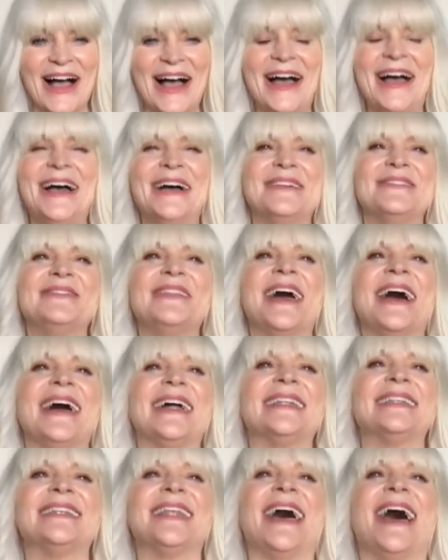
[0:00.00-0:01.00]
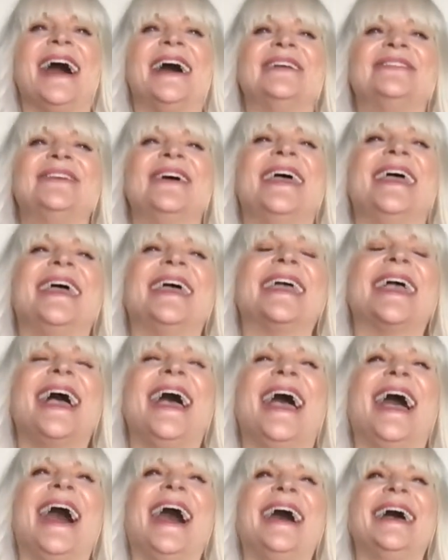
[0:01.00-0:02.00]
I'm not laughing
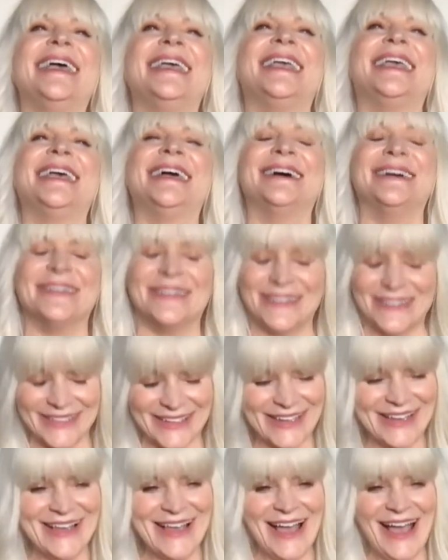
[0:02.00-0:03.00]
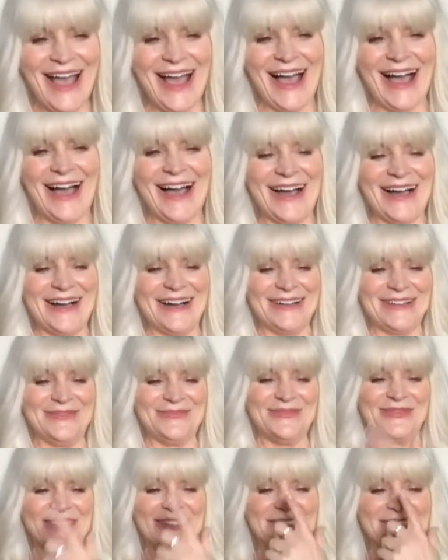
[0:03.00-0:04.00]
at you.
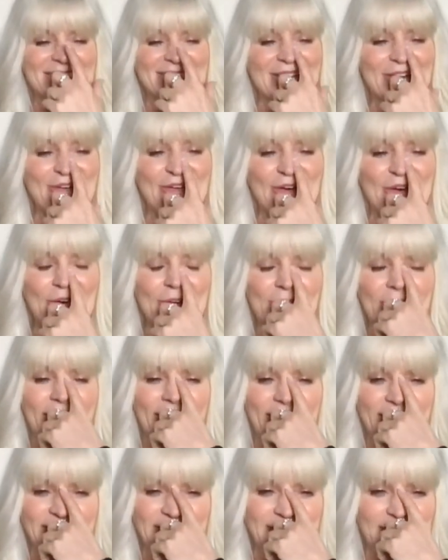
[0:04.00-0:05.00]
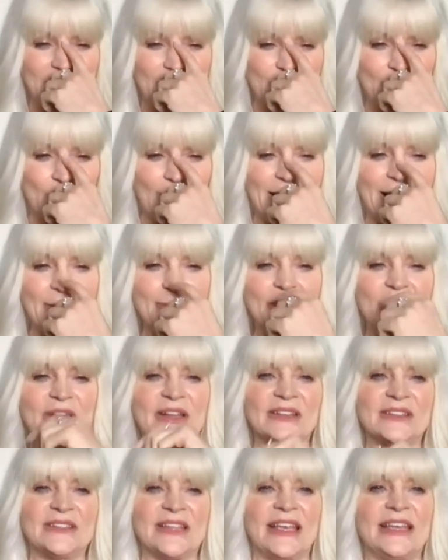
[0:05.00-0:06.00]
Um, so, okay, so what I'm going to
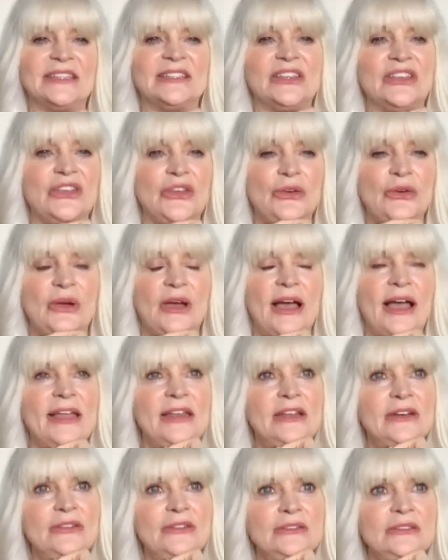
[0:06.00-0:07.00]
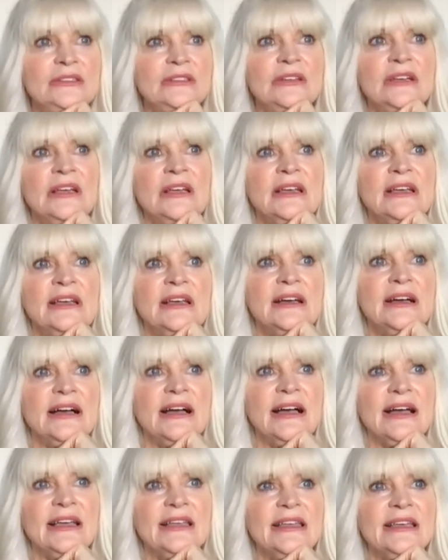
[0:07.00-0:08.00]
say to you, I don't
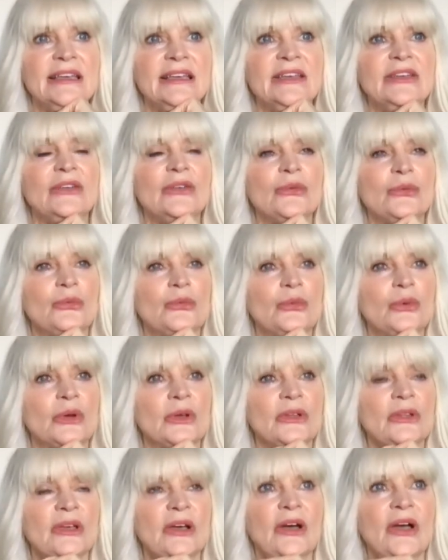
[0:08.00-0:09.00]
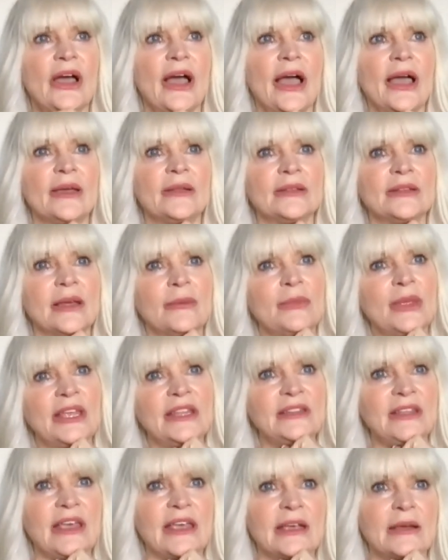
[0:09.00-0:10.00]
I, uh, I let me
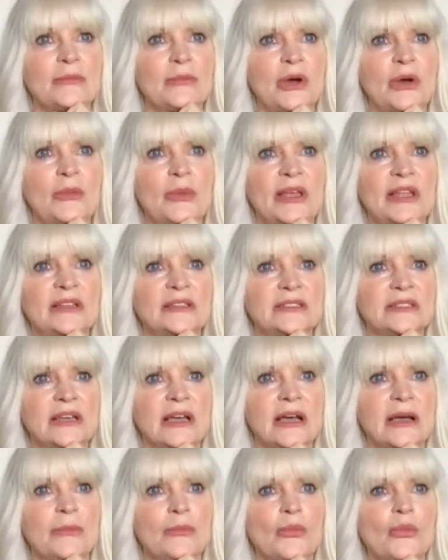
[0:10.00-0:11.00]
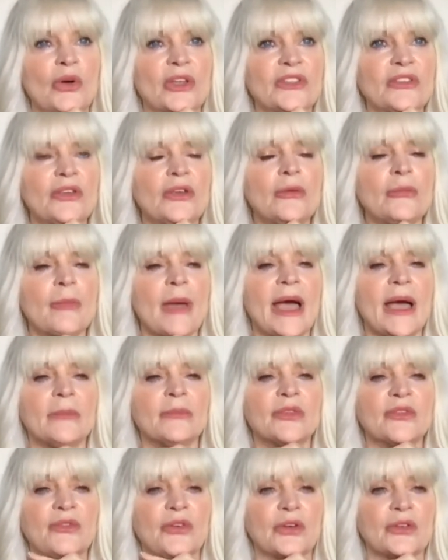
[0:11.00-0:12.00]
take a moment. Um, what's your
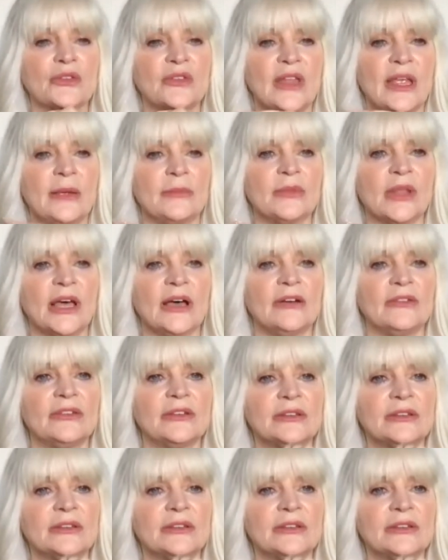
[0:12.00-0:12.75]
mom's first name, love?